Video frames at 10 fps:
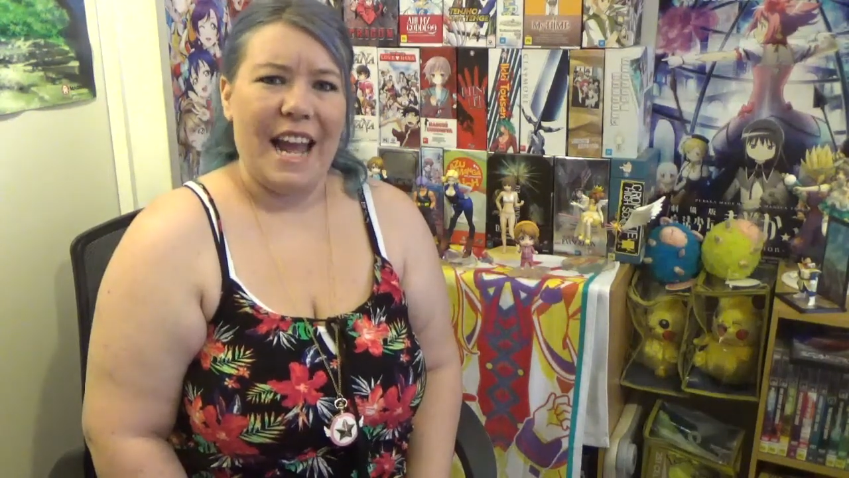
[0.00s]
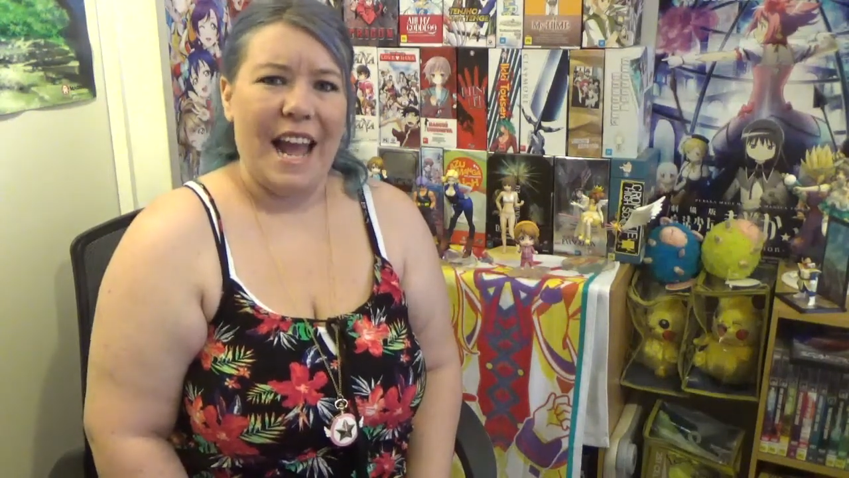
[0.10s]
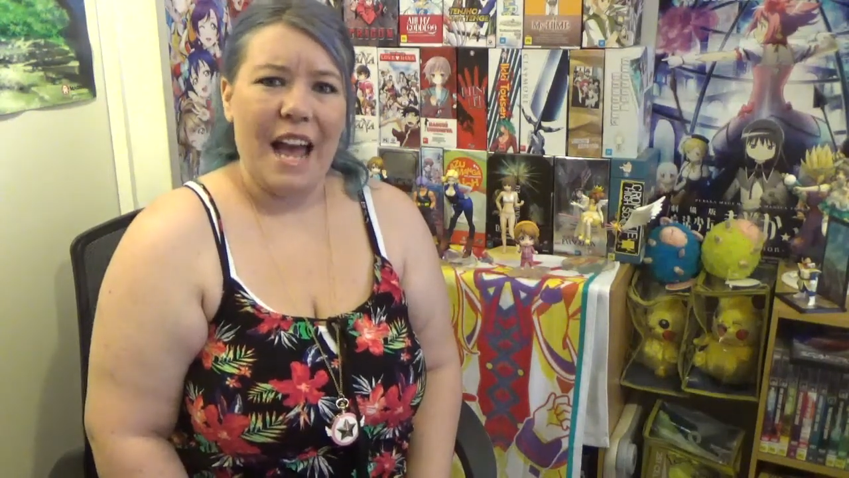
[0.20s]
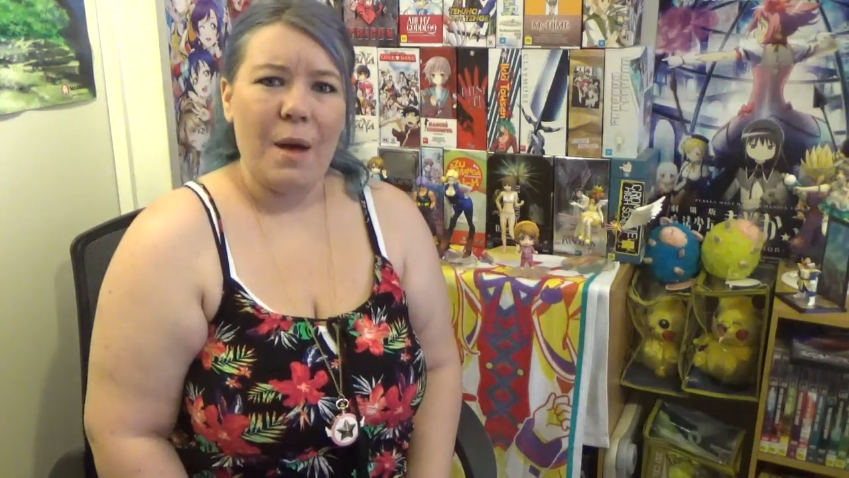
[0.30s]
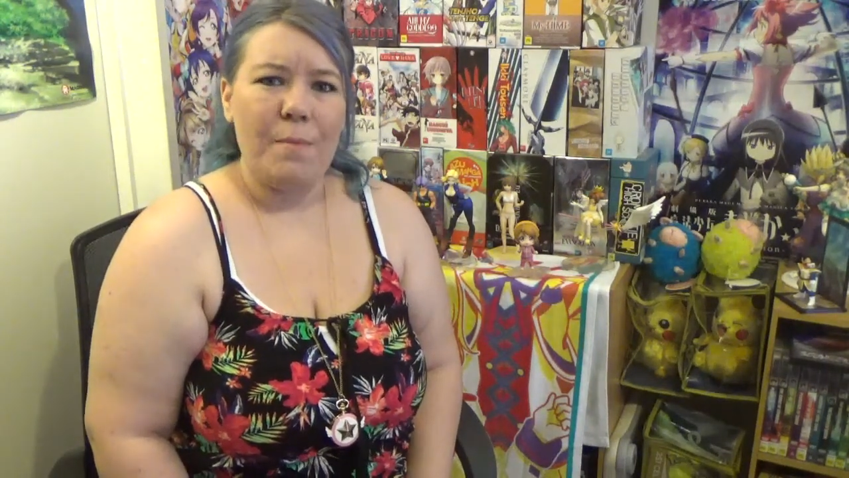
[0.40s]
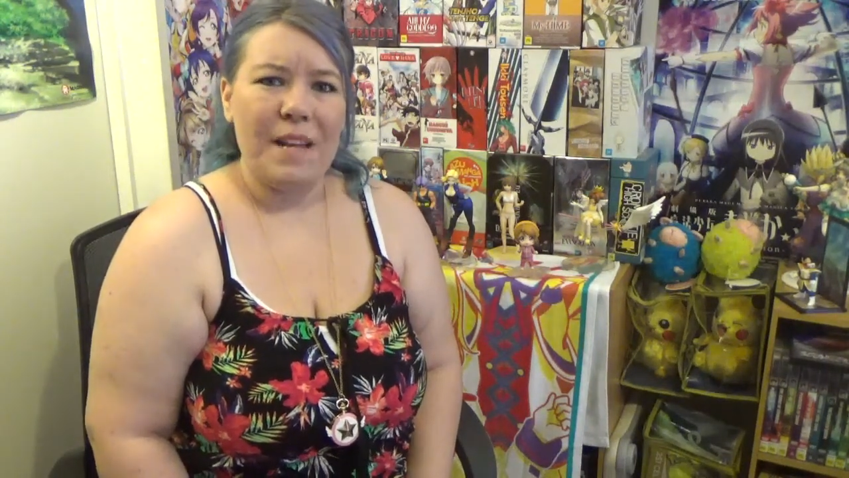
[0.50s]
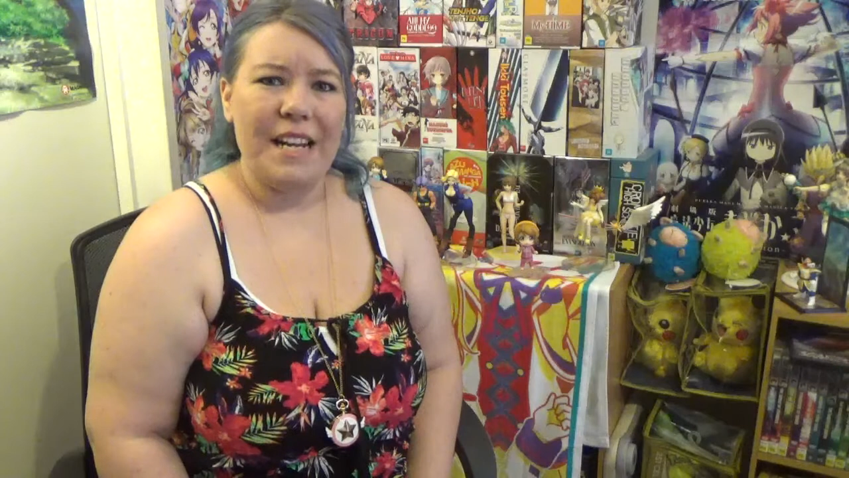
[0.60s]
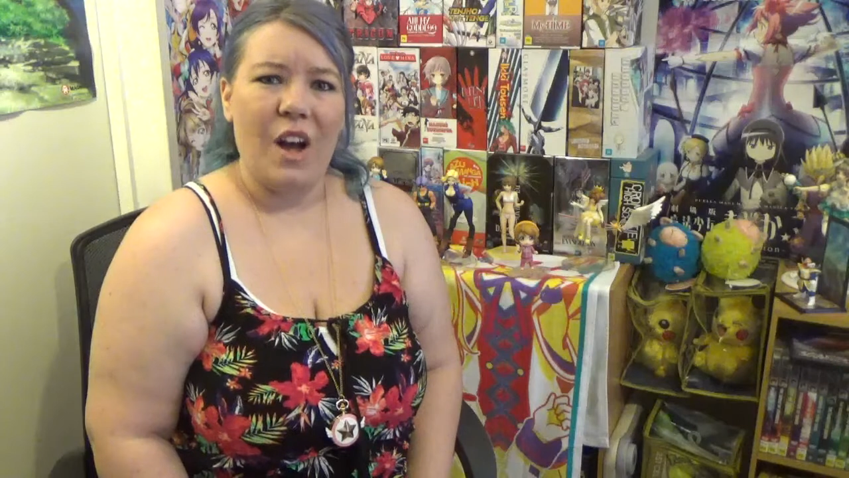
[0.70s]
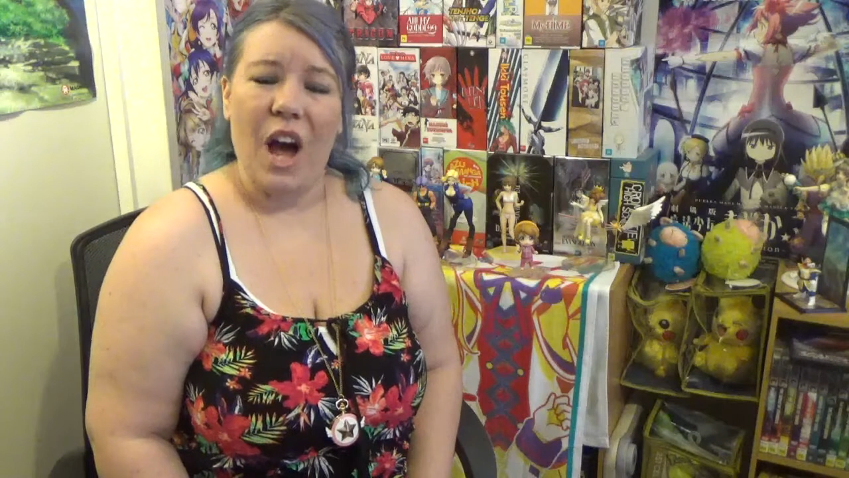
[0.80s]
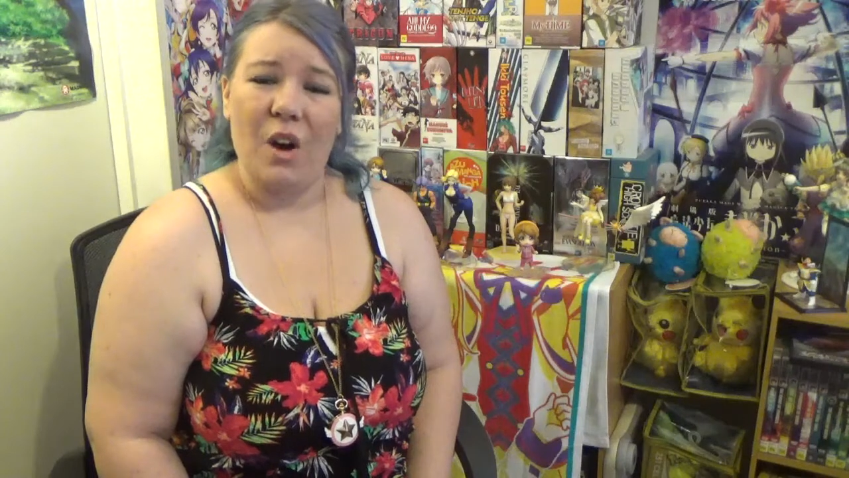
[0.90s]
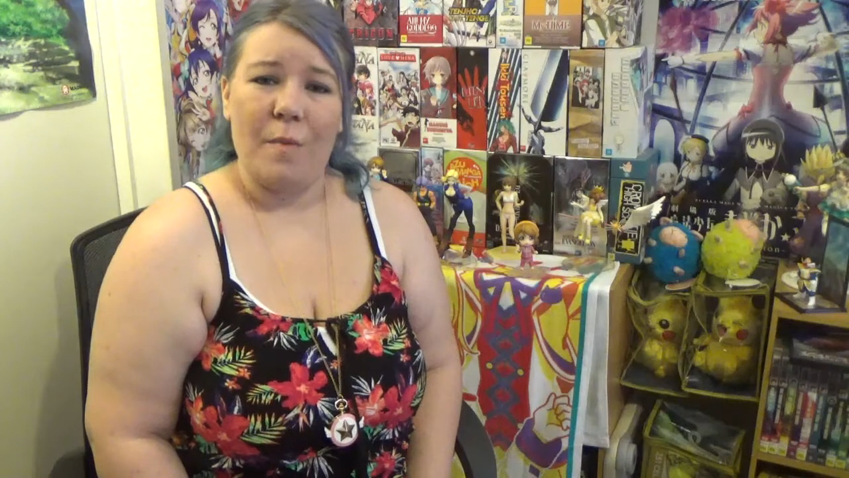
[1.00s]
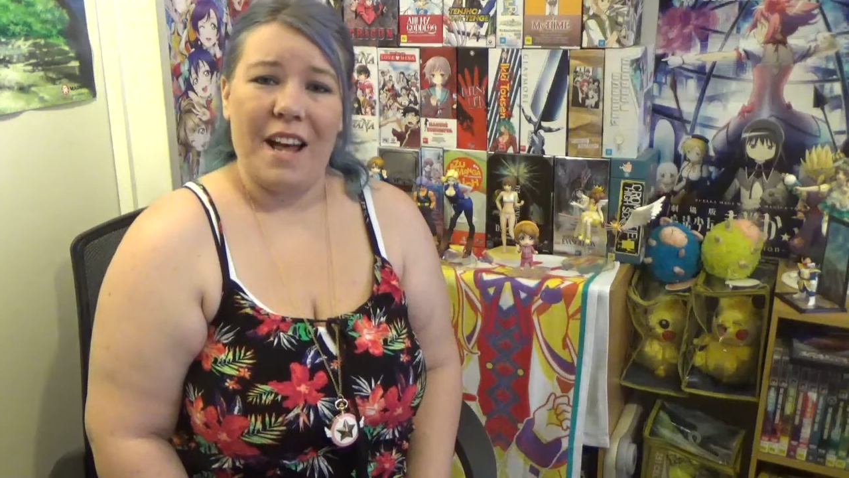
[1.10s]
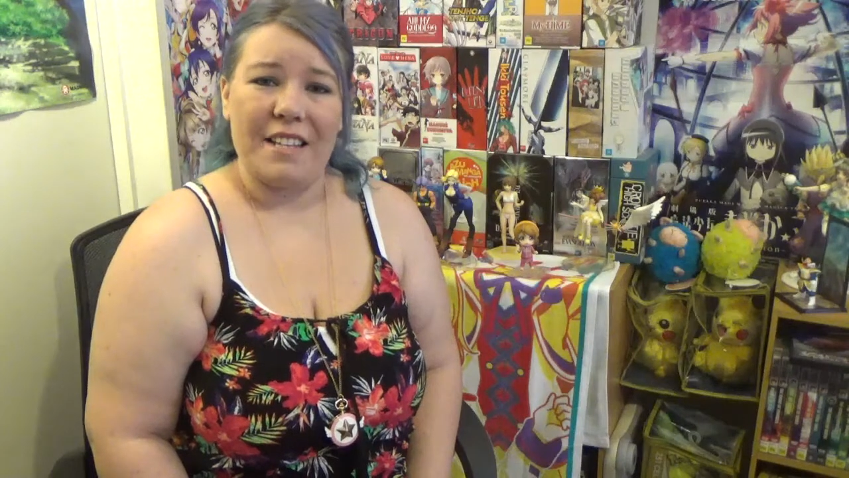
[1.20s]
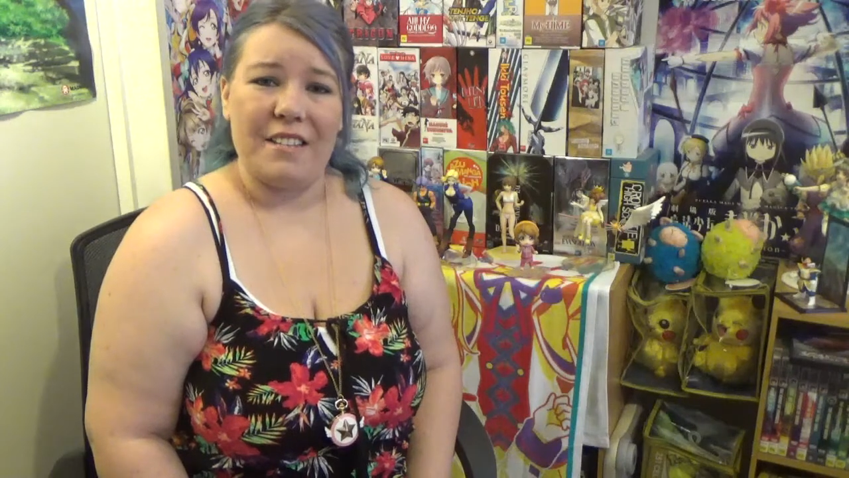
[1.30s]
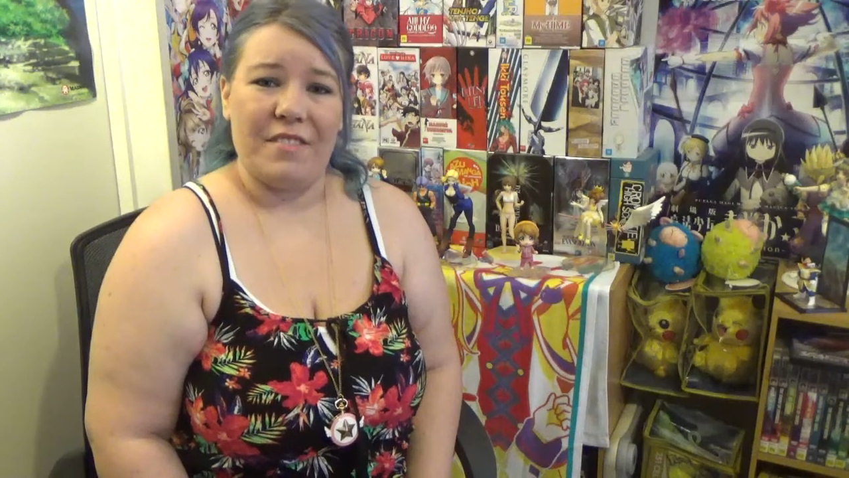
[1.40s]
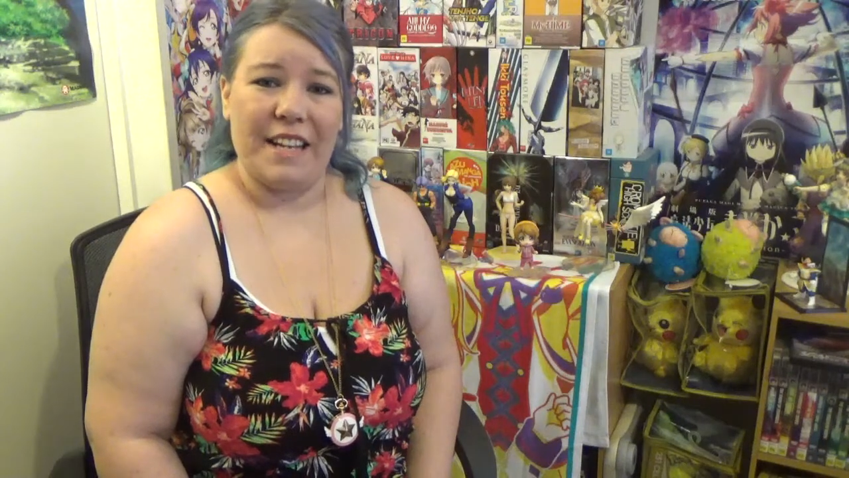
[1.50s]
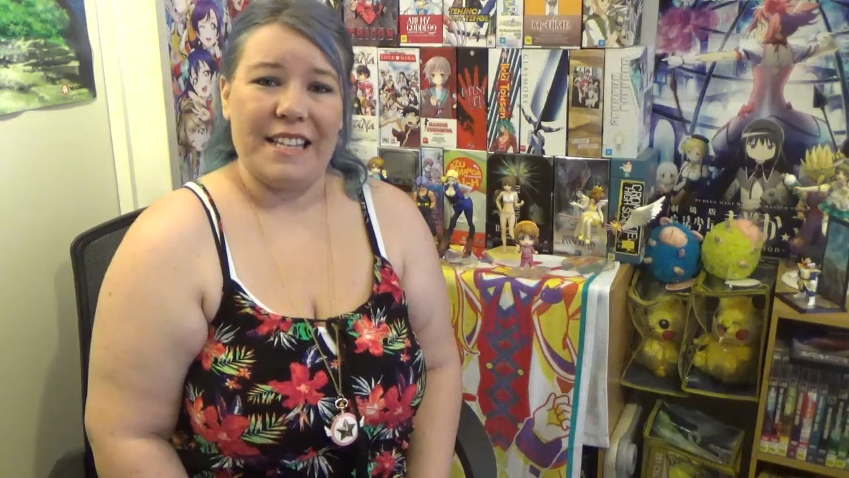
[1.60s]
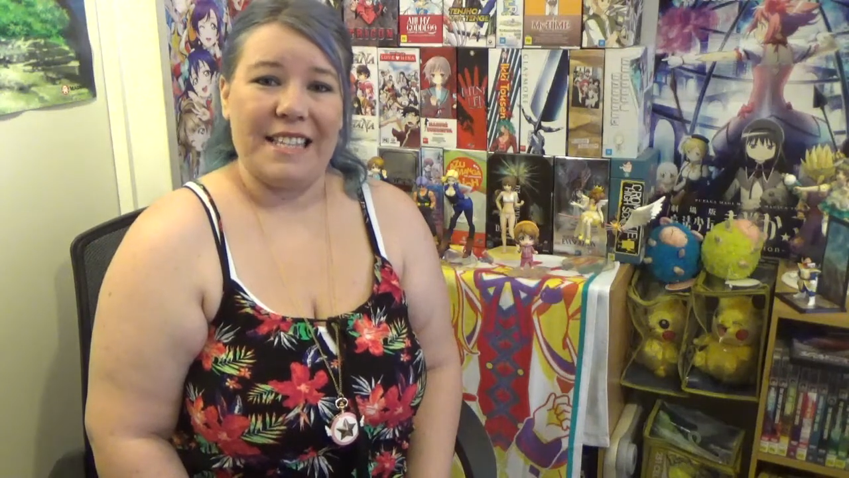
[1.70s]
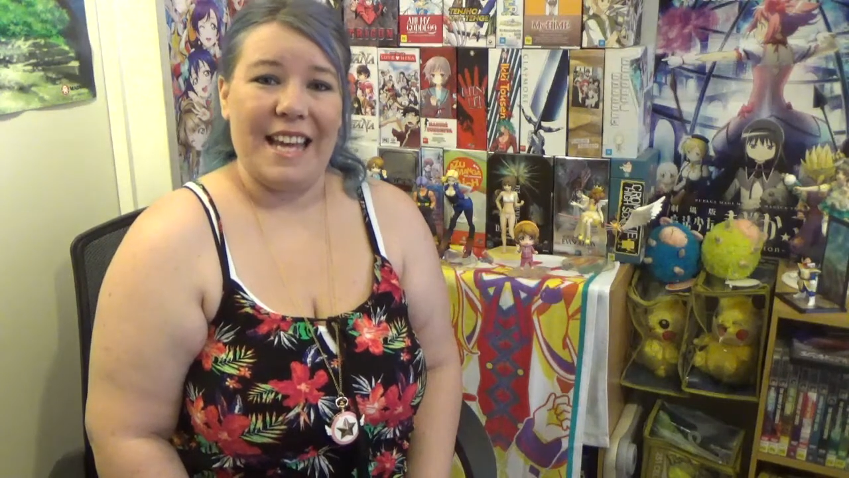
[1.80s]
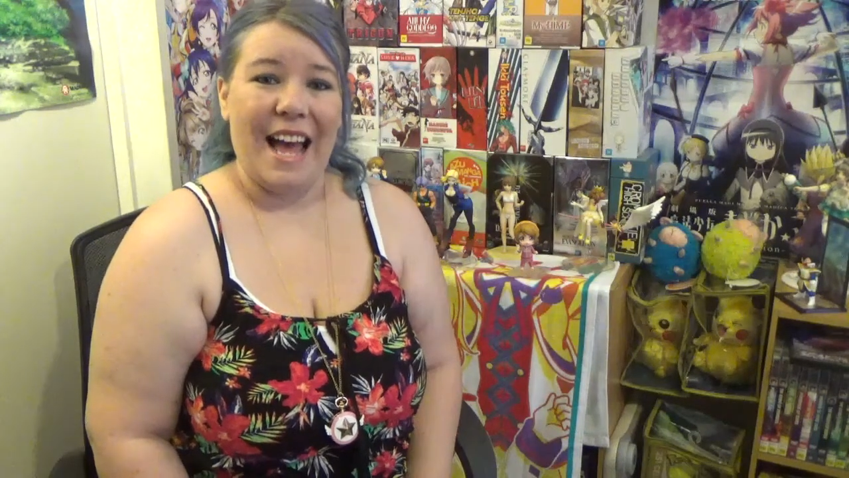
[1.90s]
how many Idolmaster
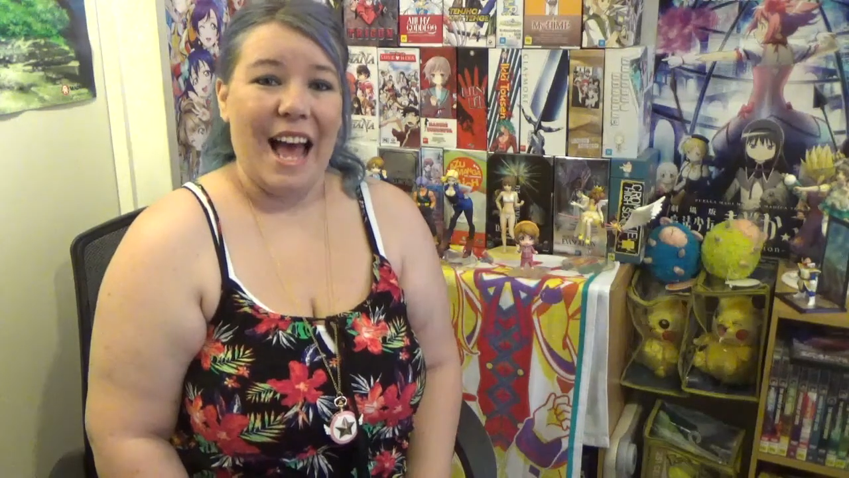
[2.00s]
figures there